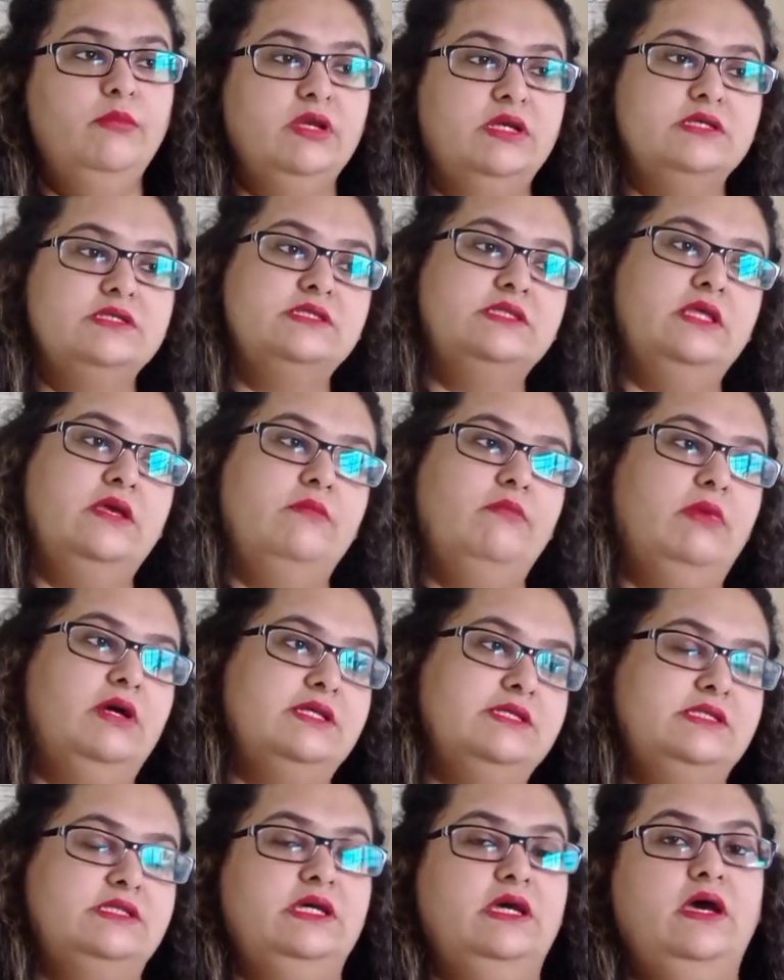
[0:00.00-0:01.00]
because they
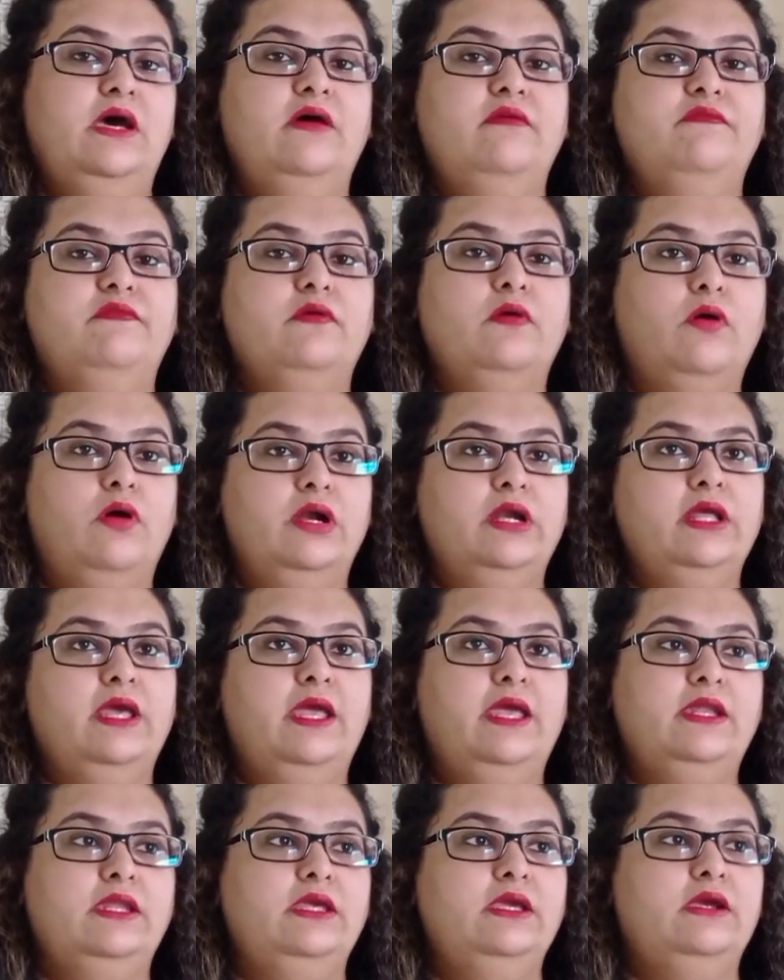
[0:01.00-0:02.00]
must have
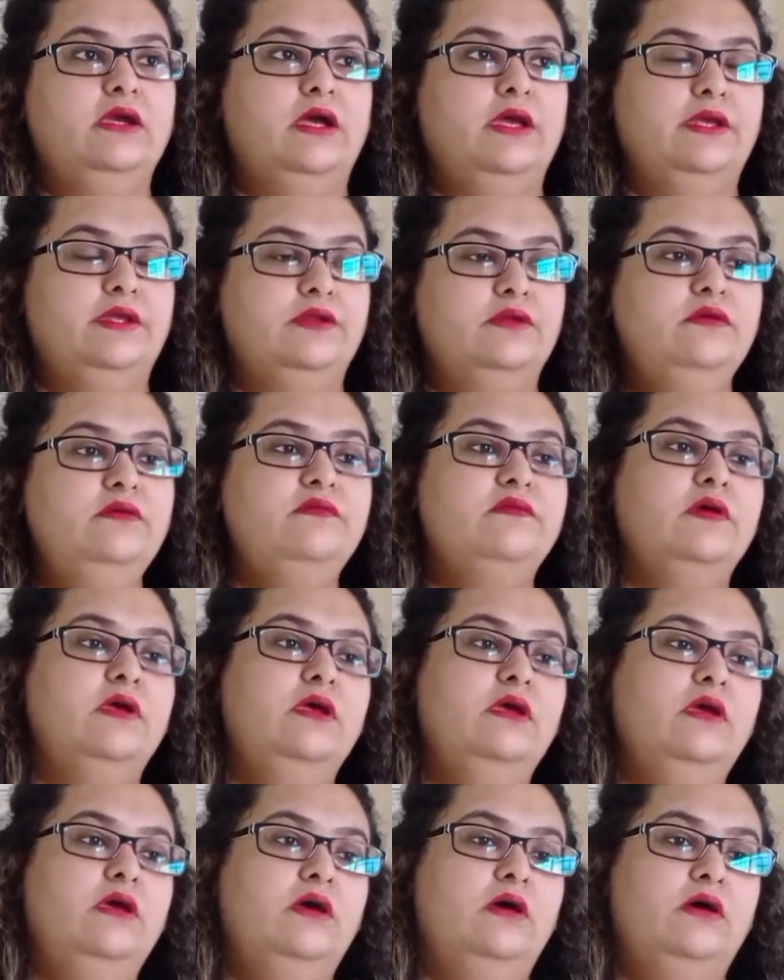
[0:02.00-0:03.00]
got any kind
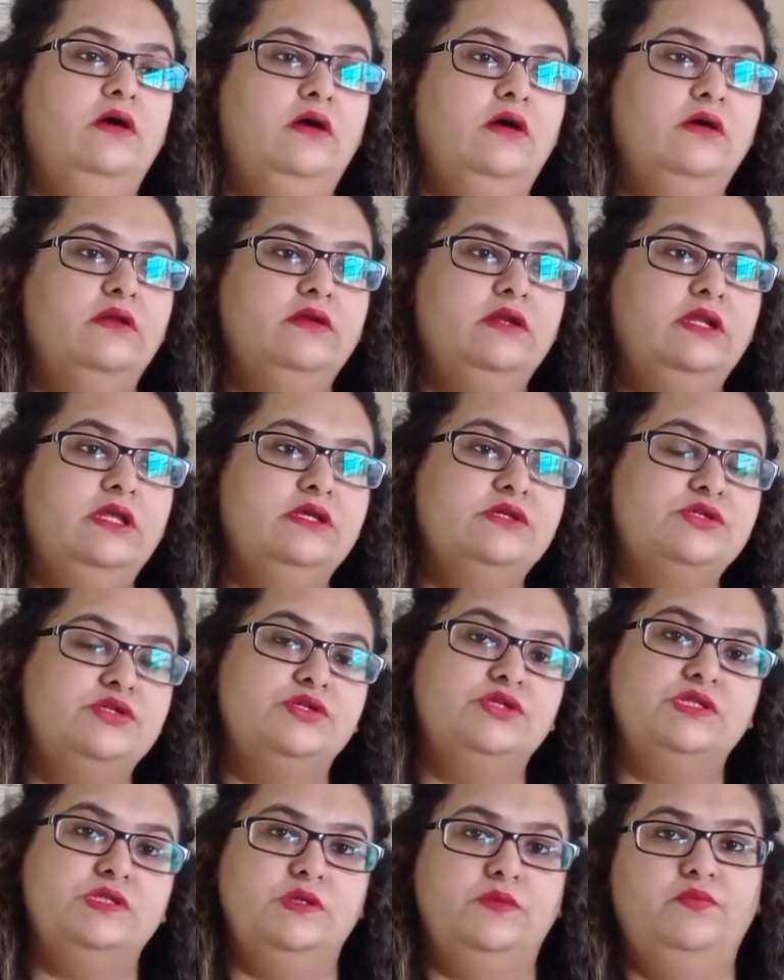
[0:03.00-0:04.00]
of
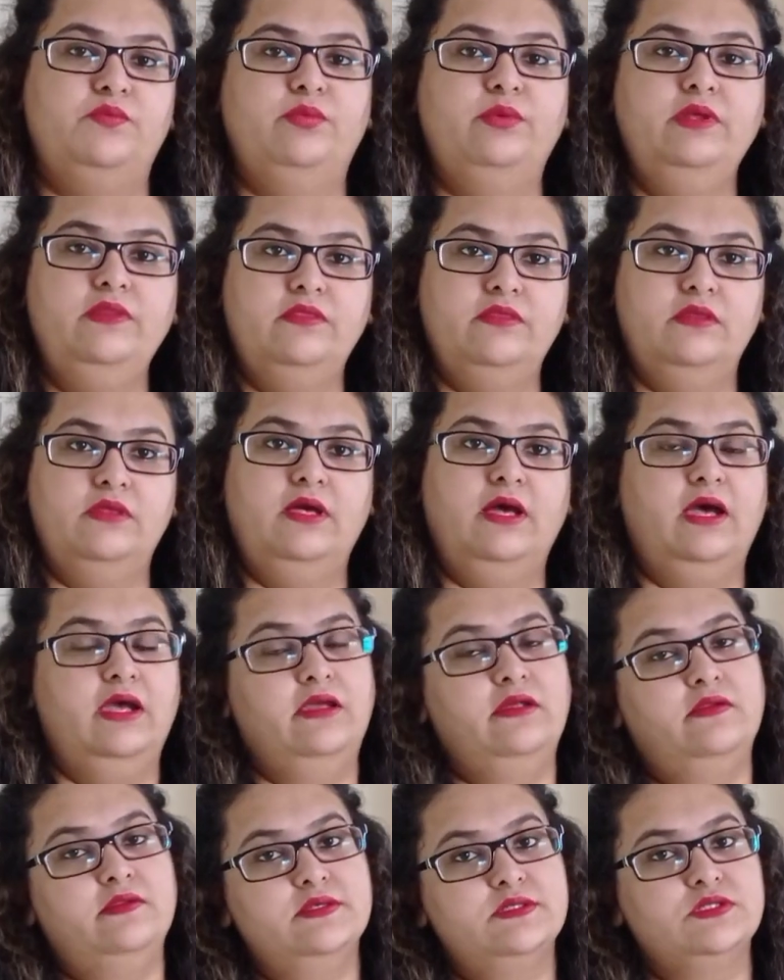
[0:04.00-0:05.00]
relationship with
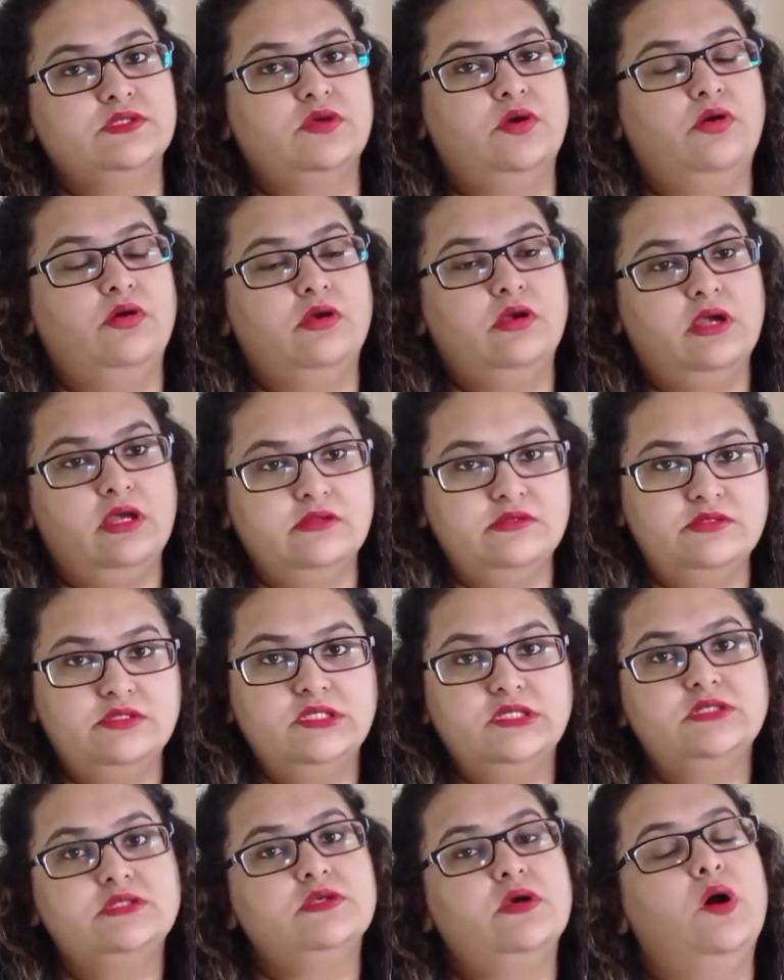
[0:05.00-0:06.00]
high risk
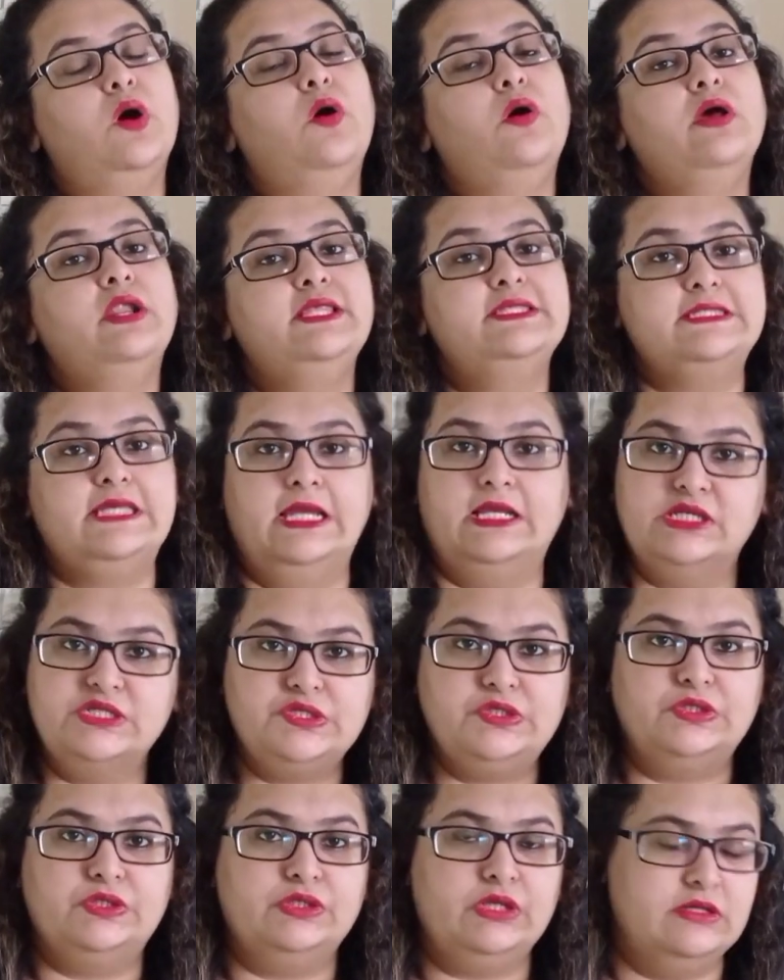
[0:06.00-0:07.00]
countries or
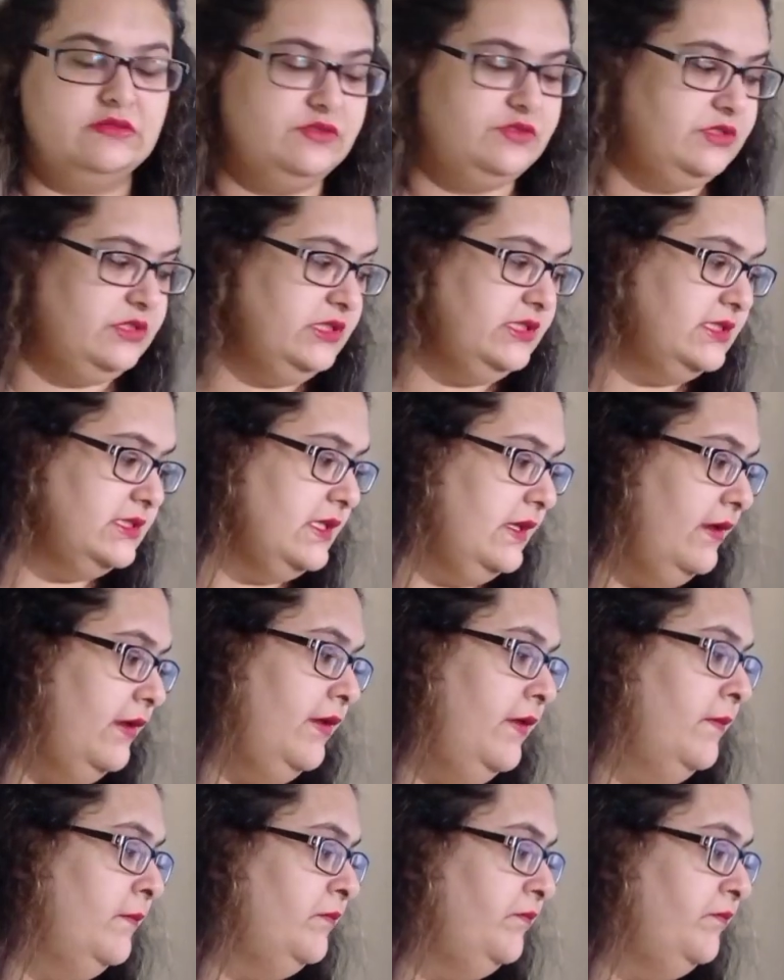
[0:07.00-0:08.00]
sanctioned countries.